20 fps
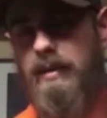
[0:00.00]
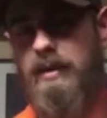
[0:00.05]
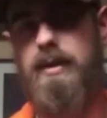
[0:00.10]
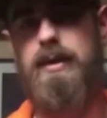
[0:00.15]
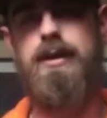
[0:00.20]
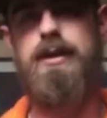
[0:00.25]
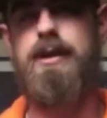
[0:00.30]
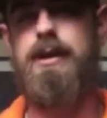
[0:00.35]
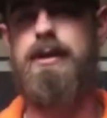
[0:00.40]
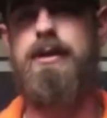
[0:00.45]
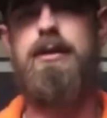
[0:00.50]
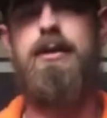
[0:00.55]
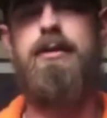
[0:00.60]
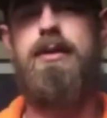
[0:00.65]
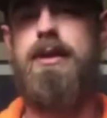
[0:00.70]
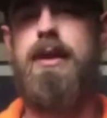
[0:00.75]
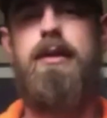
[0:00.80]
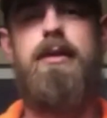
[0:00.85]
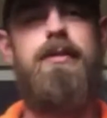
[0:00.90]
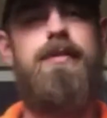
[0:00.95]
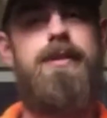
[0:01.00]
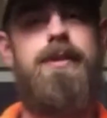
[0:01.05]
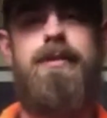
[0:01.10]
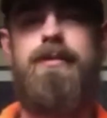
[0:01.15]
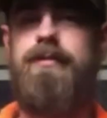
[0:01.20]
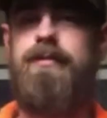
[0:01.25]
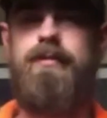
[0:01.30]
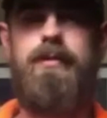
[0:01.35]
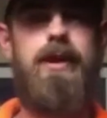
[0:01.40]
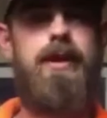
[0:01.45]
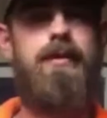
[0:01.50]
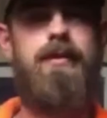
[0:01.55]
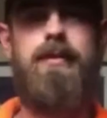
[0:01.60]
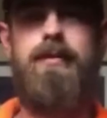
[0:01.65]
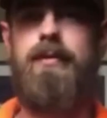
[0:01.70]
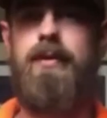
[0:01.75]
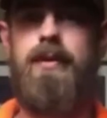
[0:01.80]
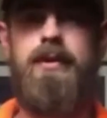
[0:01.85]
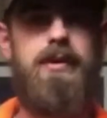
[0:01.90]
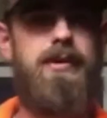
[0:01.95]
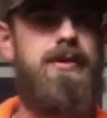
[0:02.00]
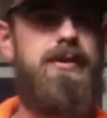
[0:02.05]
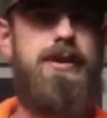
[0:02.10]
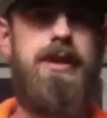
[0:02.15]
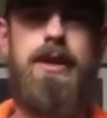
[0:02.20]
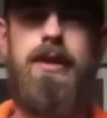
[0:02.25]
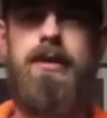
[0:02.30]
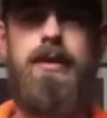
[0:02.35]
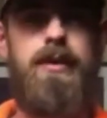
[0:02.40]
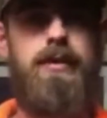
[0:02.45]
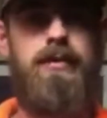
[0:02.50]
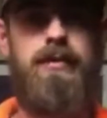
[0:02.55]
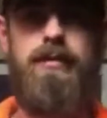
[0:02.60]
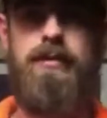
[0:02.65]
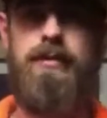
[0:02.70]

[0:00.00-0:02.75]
one of these things always helps, even for daily